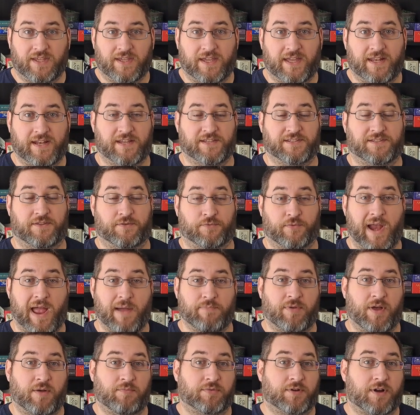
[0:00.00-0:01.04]
It is the
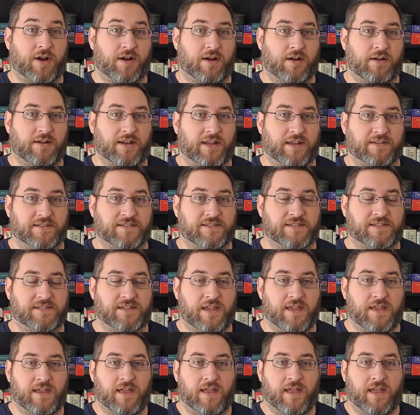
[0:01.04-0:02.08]
wrap-up card. It's
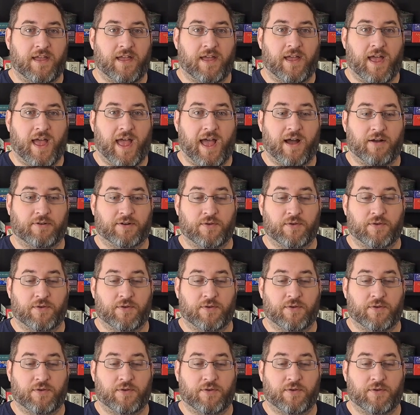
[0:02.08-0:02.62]
how